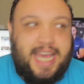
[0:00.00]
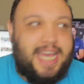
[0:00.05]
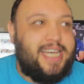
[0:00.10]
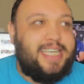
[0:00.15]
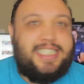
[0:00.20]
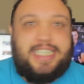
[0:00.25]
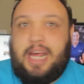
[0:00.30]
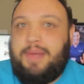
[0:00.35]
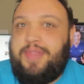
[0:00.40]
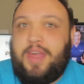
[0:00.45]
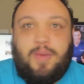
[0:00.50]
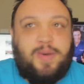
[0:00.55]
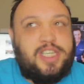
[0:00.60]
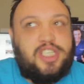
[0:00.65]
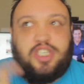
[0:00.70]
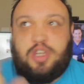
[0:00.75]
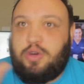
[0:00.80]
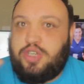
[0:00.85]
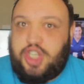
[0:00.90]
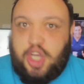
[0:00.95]
Same thing with
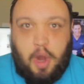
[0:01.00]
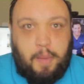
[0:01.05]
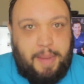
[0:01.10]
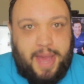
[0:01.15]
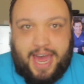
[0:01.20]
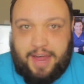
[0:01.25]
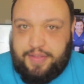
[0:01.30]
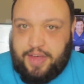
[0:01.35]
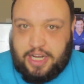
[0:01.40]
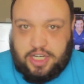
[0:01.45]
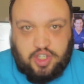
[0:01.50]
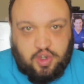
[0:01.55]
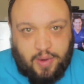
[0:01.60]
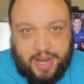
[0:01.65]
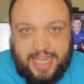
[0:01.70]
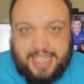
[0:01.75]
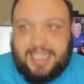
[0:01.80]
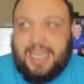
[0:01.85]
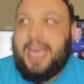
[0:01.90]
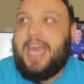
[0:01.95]
sociopathic
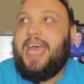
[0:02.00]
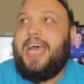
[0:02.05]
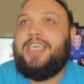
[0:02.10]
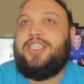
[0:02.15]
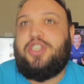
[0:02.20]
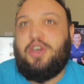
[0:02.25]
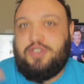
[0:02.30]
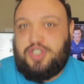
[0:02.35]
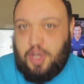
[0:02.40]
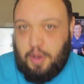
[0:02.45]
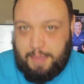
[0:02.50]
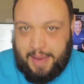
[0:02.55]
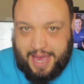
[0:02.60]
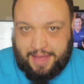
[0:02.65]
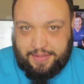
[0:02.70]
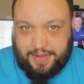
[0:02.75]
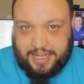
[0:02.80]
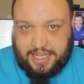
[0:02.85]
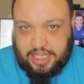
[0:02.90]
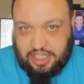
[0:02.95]
traits and
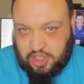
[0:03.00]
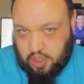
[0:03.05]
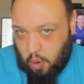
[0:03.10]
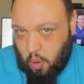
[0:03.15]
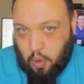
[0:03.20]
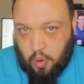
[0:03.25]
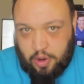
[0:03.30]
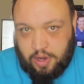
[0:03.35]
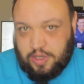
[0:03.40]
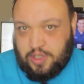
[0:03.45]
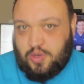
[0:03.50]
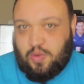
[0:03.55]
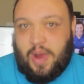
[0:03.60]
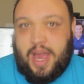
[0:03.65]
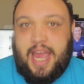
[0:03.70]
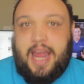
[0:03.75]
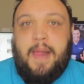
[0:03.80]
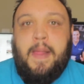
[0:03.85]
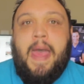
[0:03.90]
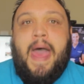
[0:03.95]
sociopathic disorders,
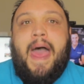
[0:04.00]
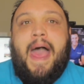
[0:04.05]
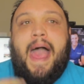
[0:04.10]
right?